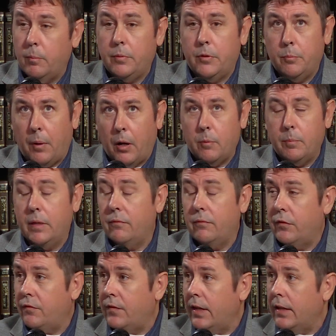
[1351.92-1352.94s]
Department of
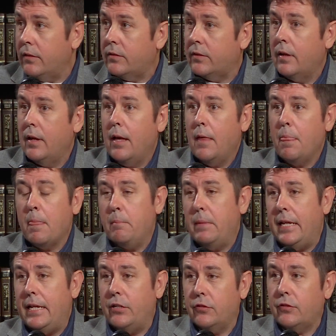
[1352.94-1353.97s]
Defense. Yeah. I
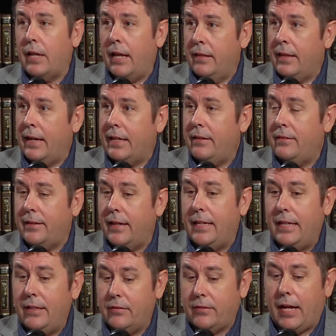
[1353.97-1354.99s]
mean, and like he said,
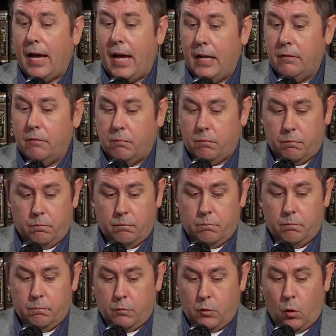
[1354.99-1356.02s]
he's got
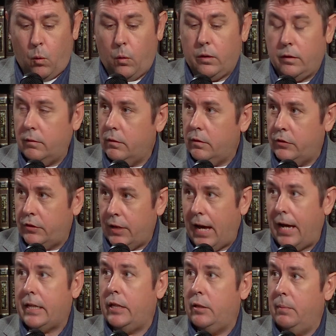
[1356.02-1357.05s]
court
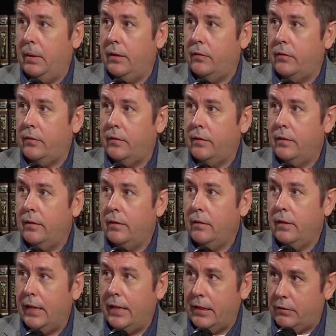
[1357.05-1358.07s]
documents,
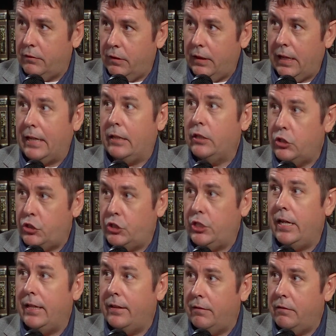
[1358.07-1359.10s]
like
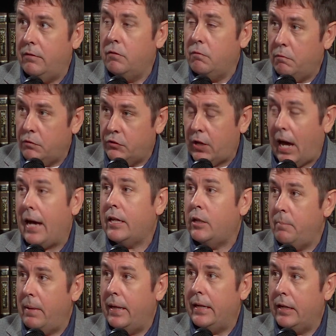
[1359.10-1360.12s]
legit
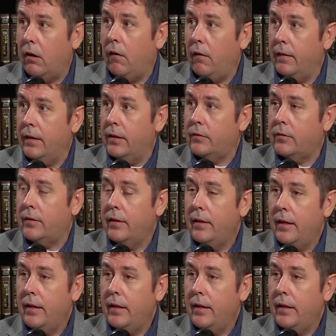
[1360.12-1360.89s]
documenting all this.